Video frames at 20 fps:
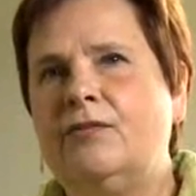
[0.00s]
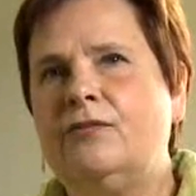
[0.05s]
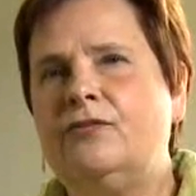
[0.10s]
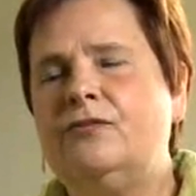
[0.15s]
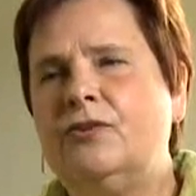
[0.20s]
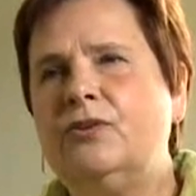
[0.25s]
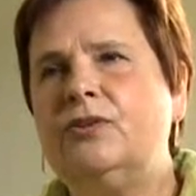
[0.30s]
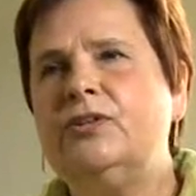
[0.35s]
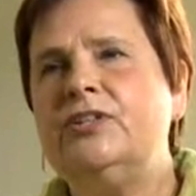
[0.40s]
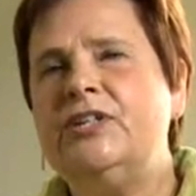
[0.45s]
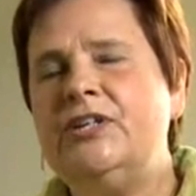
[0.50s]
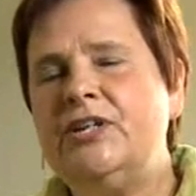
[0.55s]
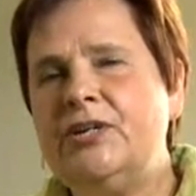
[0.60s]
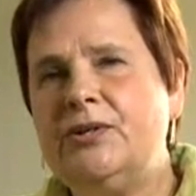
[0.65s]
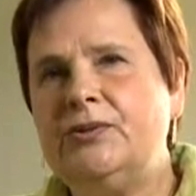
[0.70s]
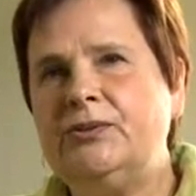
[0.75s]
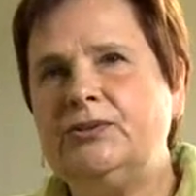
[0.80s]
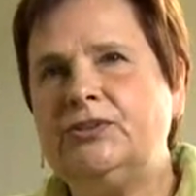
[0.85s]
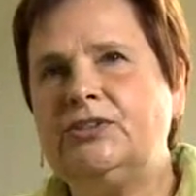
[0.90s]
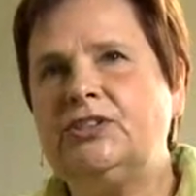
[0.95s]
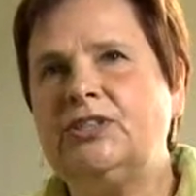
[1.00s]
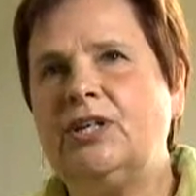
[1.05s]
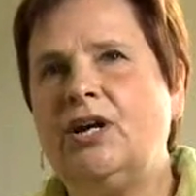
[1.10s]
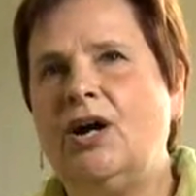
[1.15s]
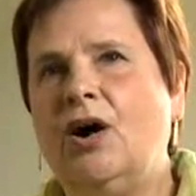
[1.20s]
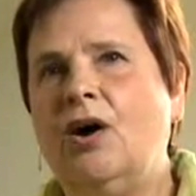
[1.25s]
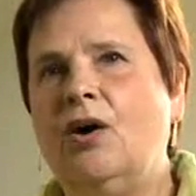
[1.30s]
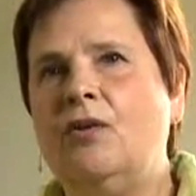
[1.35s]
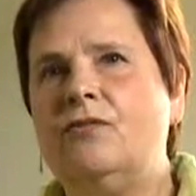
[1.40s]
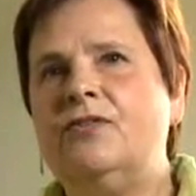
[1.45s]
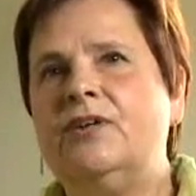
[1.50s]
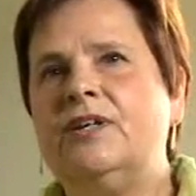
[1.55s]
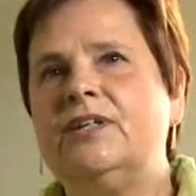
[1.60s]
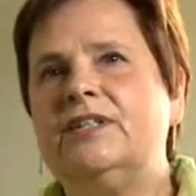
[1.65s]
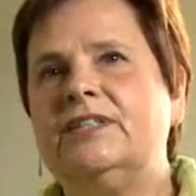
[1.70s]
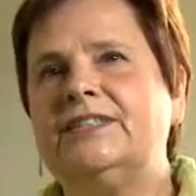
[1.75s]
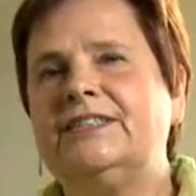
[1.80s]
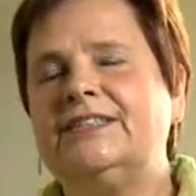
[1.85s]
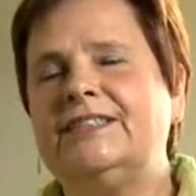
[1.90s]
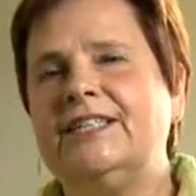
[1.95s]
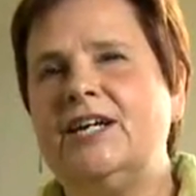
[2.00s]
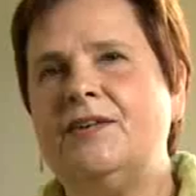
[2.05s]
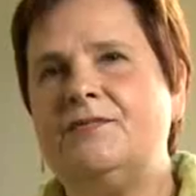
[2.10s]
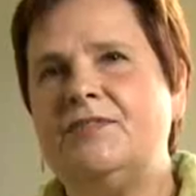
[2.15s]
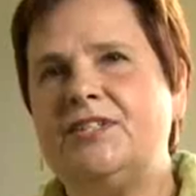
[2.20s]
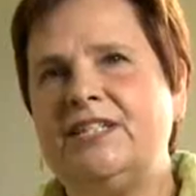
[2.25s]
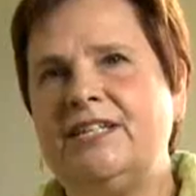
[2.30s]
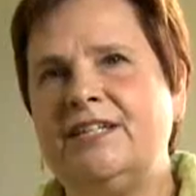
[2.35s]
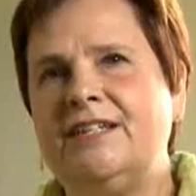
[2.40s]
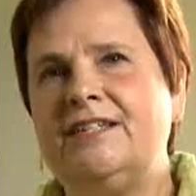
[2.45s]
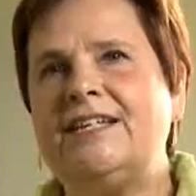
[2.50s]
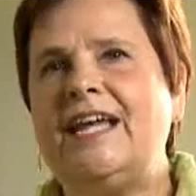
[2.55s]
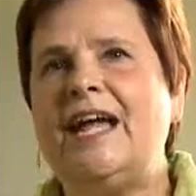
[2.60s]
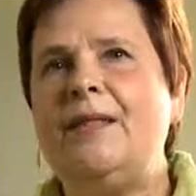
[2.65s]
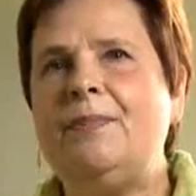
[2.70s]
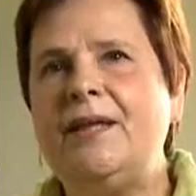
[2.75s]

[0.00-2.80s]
full use of services